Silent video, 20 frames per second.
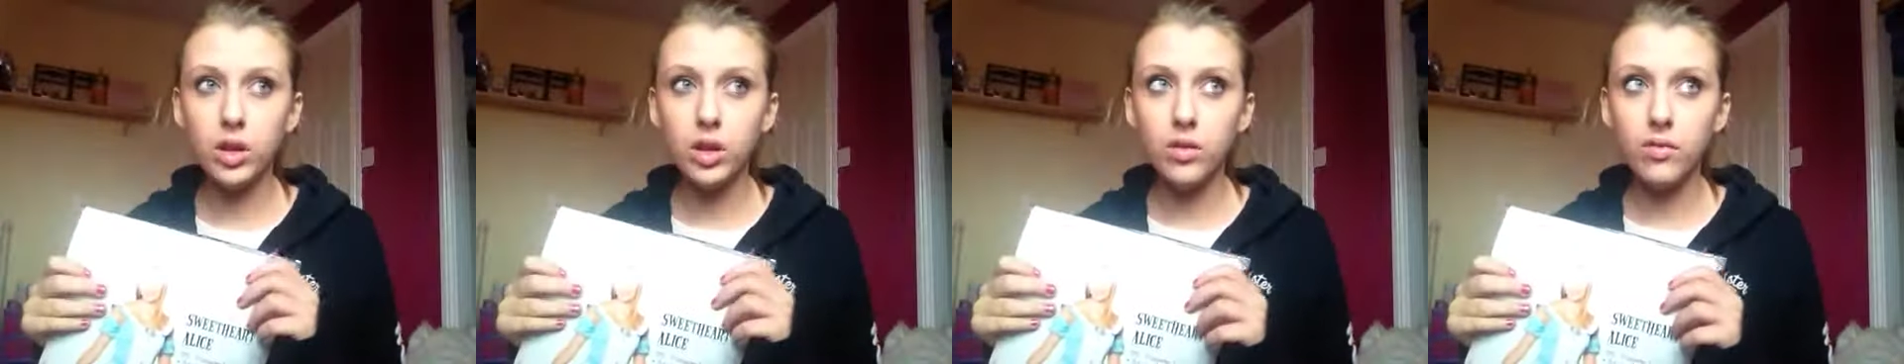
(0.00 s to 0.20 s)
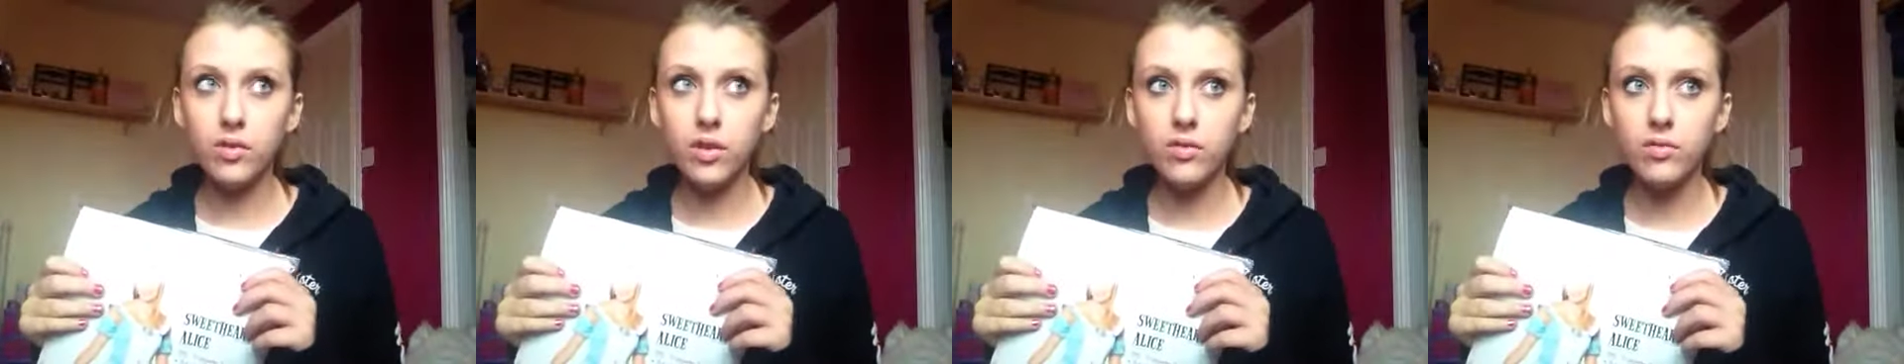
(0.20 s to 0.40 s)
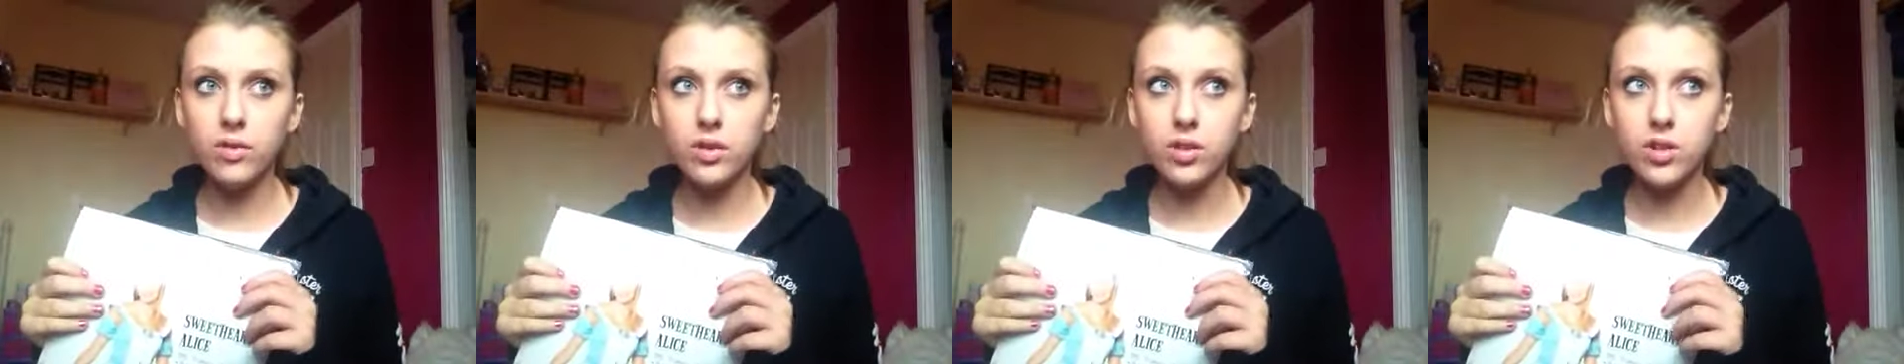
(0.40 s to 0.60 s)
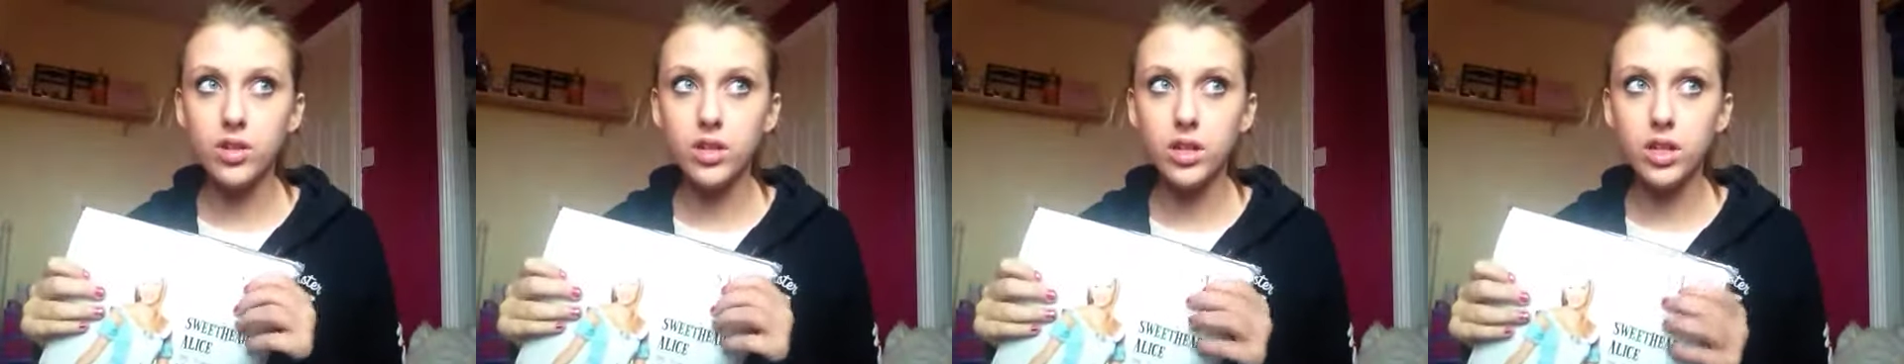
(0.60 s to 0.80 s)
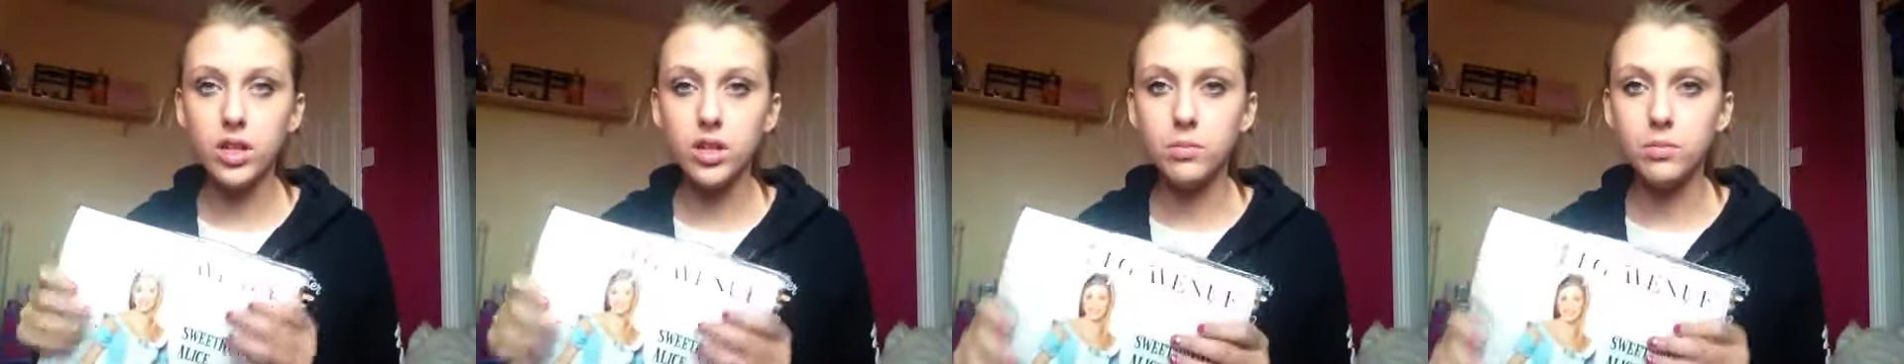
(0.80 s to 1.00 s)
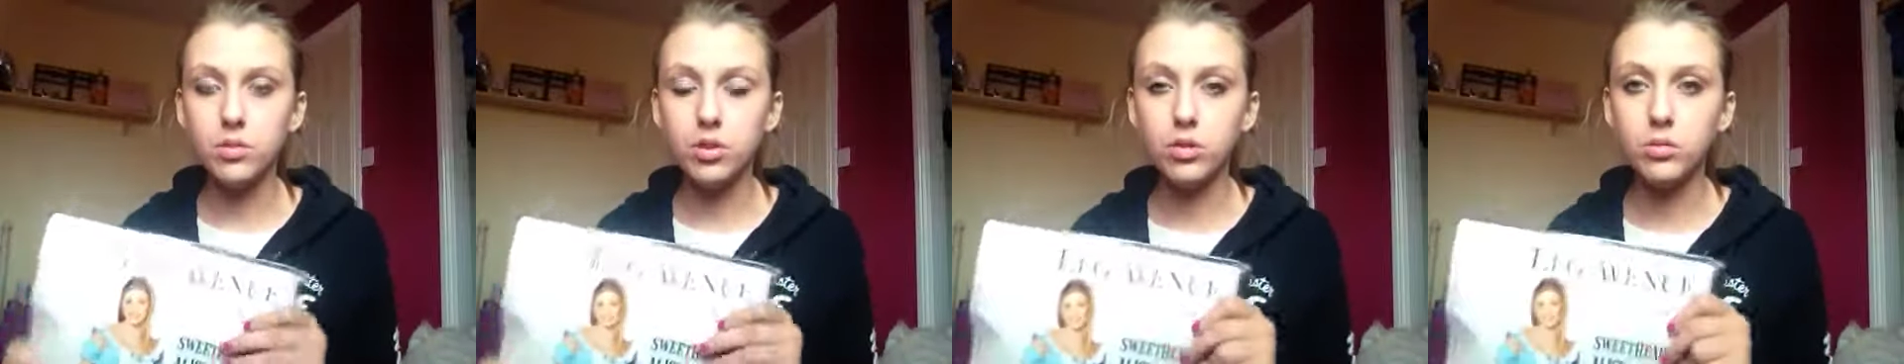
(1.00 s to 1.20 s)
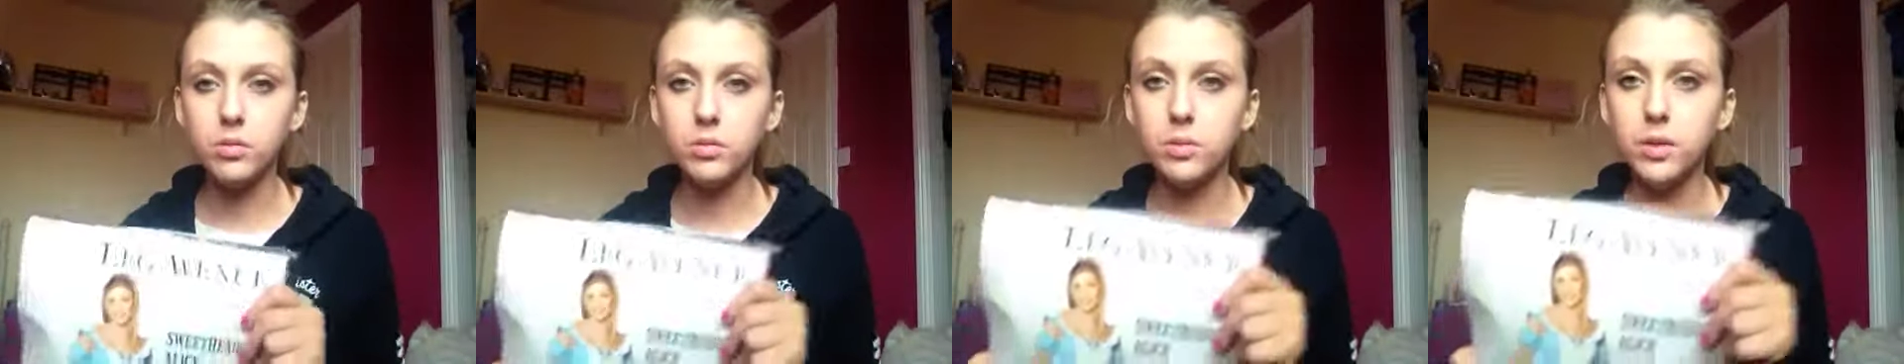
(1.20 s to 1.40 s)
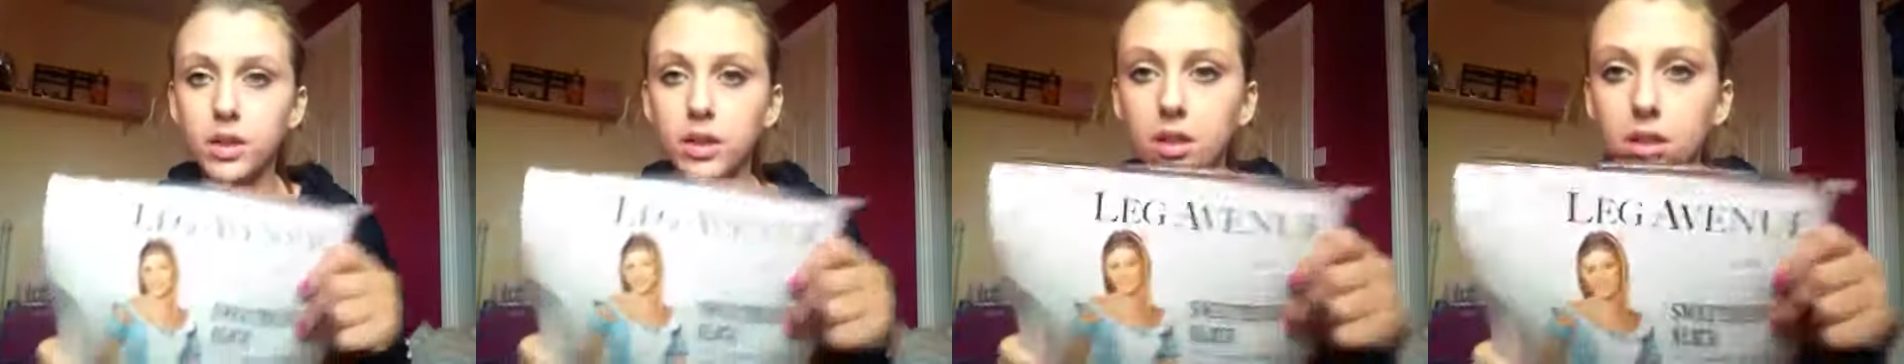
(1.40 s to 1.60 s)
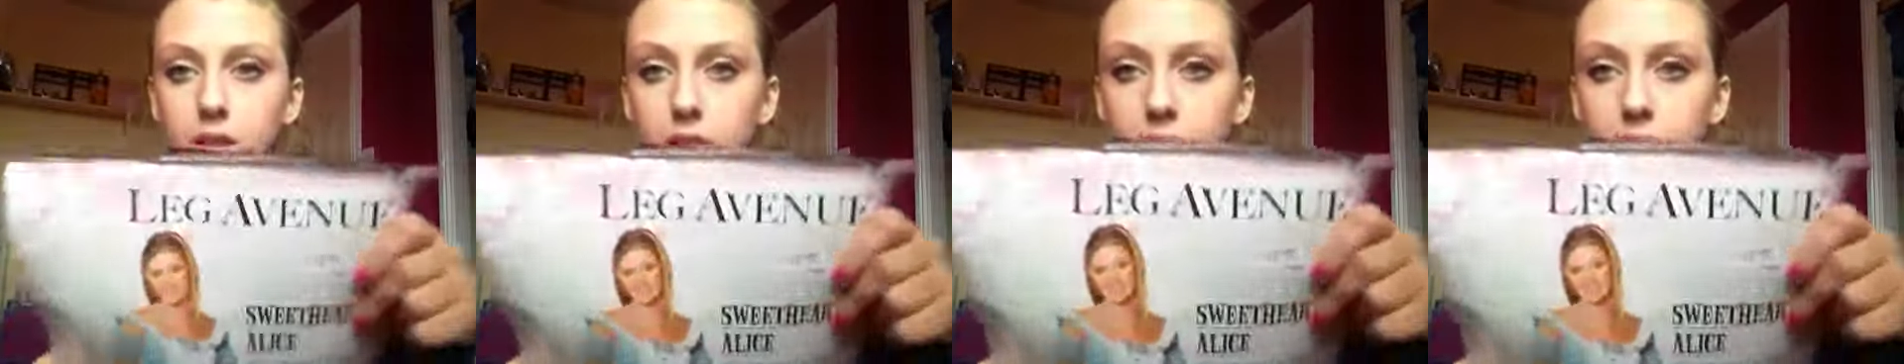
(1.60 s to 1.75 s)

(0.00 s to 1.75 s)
outfit of the day probably,